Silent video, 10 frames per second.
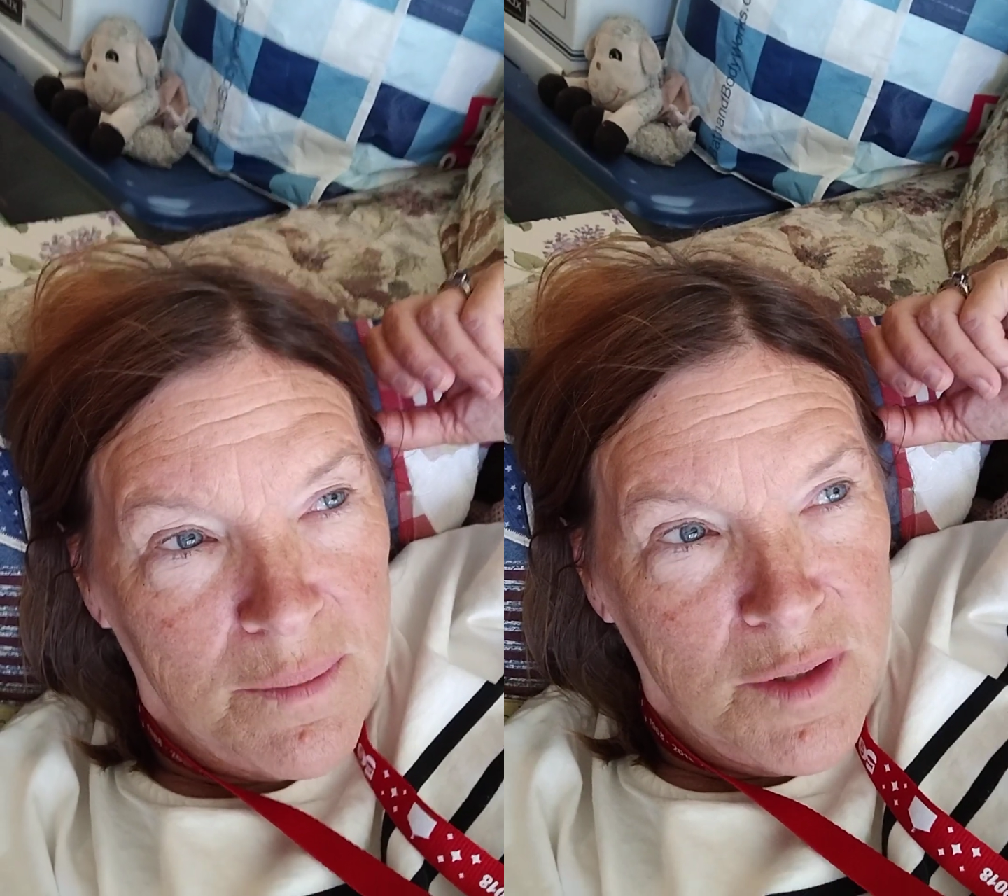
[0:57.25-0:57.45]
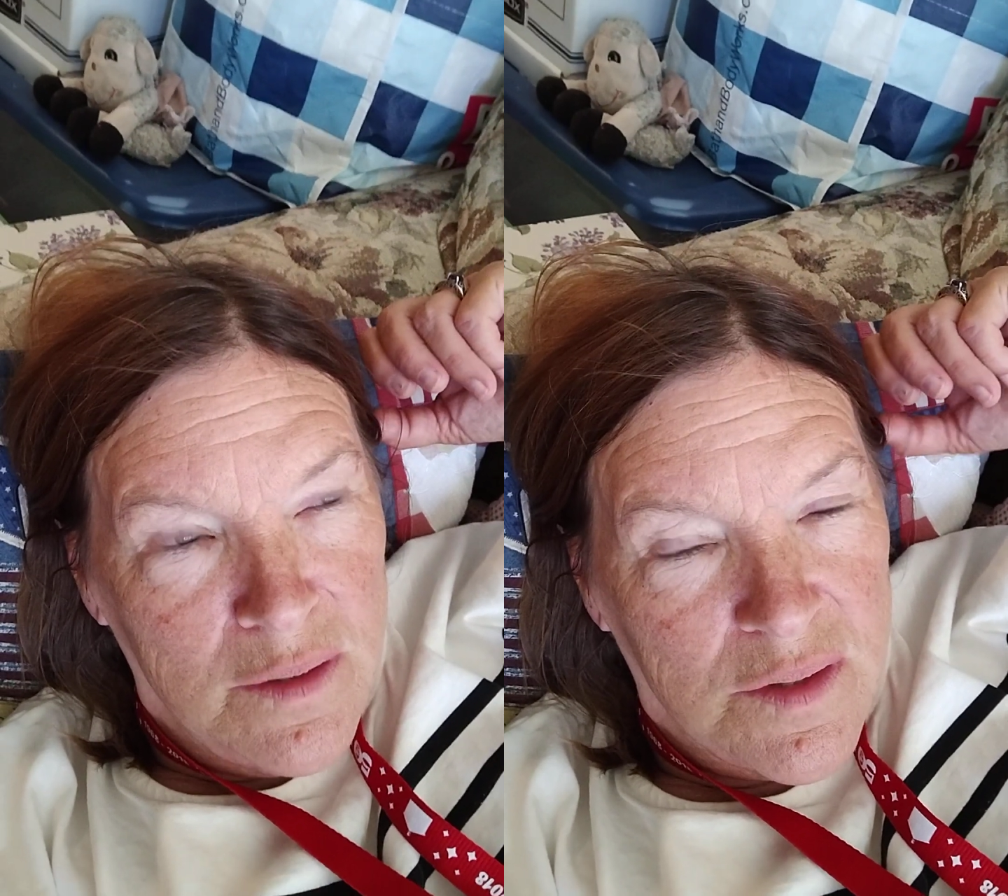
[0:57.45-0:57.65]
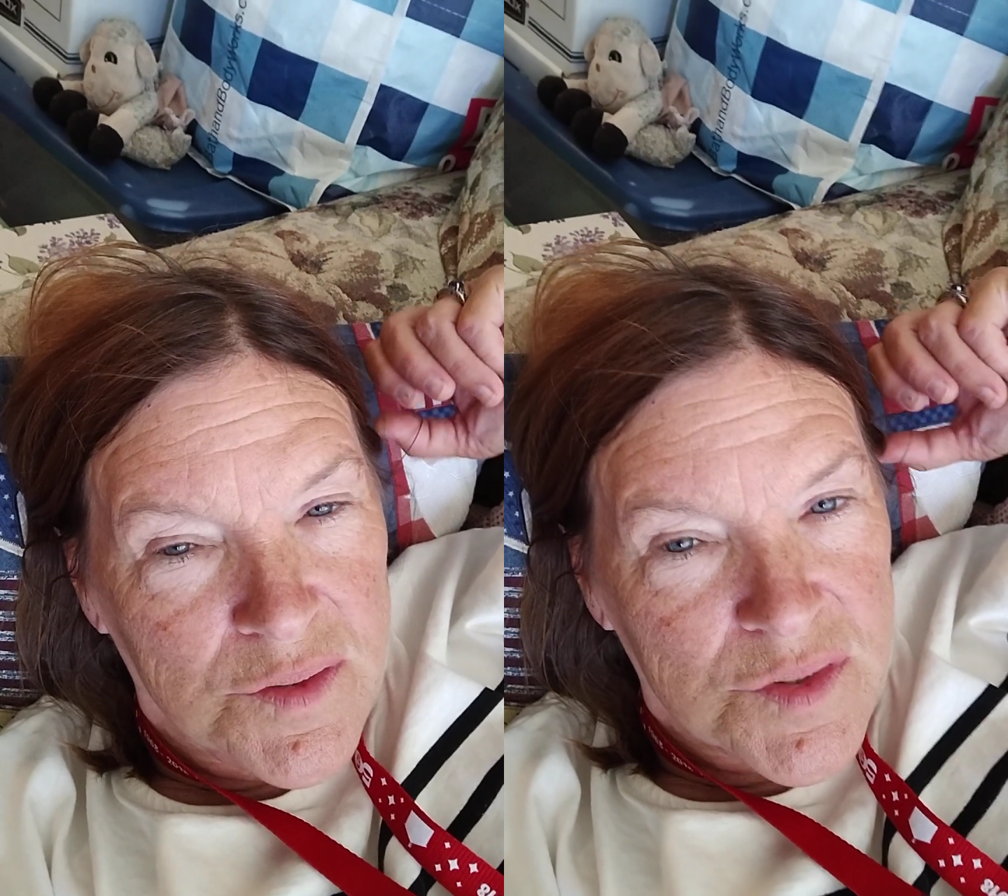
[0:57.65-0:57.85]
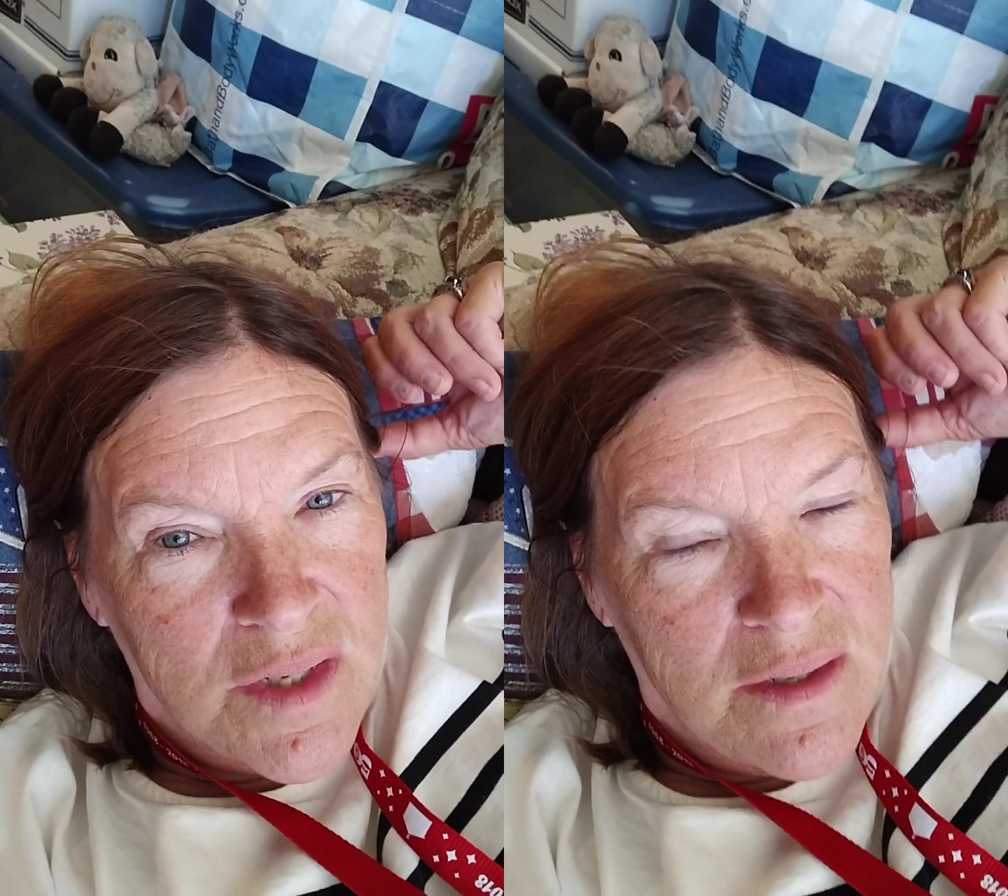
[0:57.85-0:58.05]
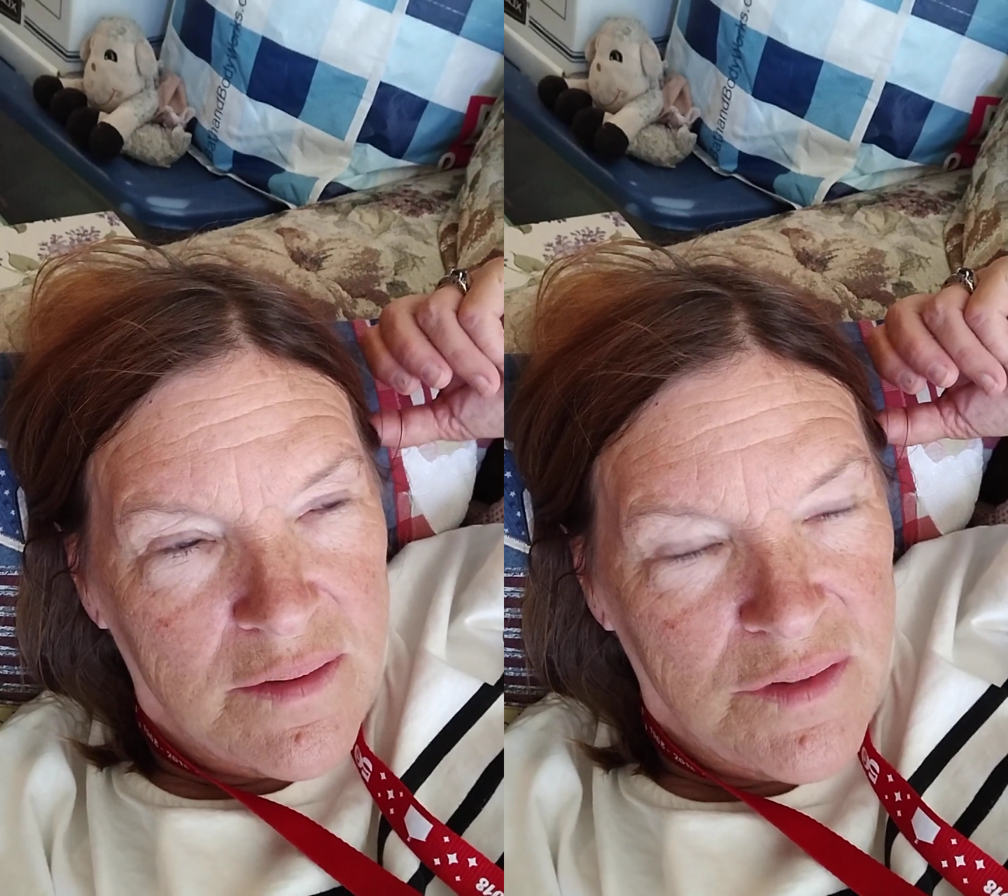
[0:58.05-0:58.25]
I mean, because
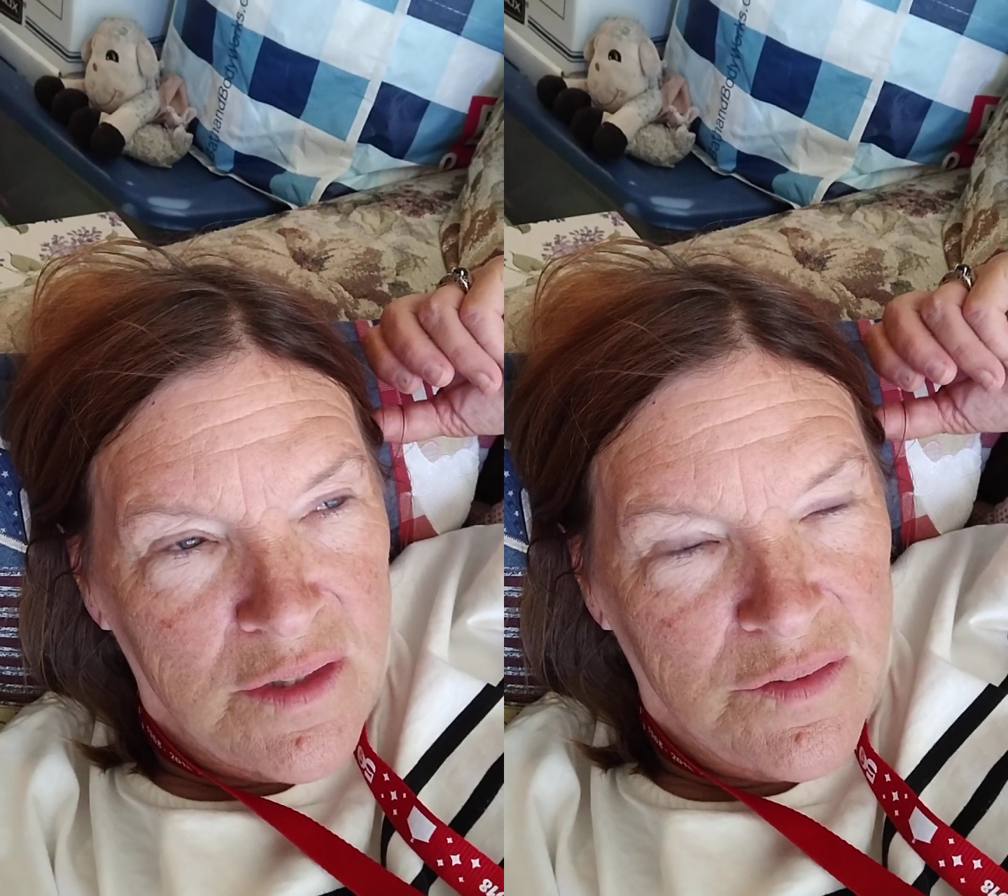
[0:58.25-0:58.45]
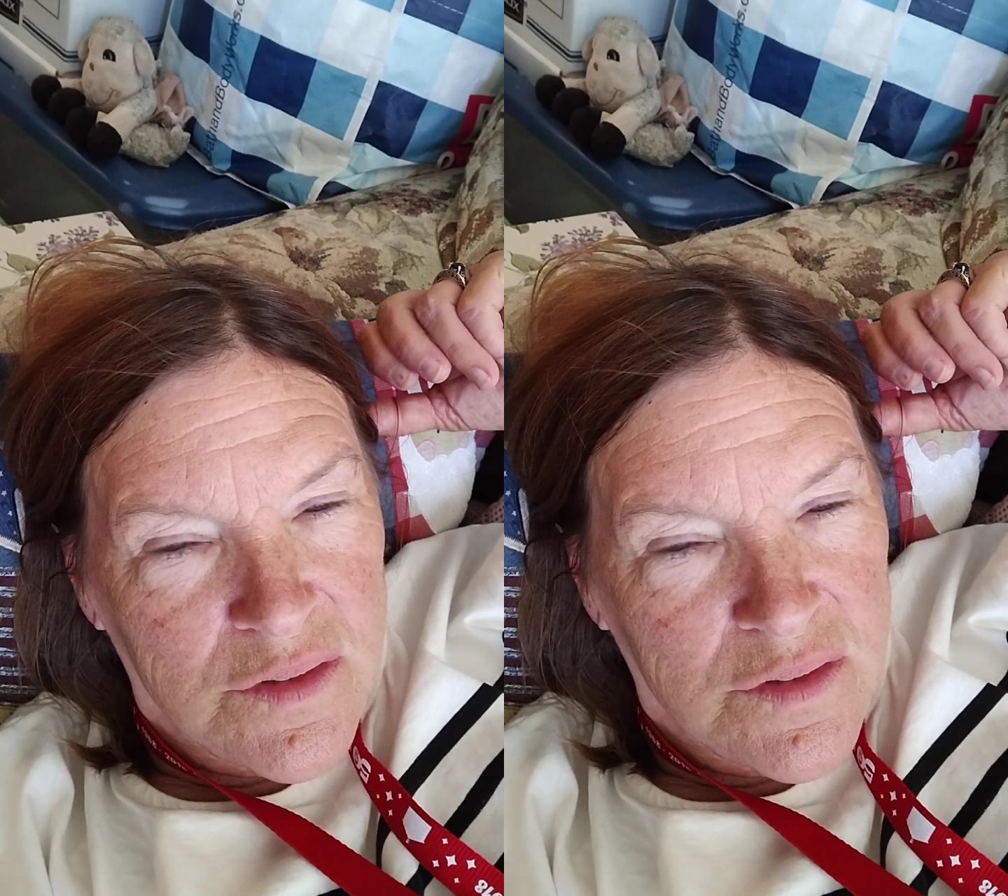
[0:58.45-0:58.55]
I think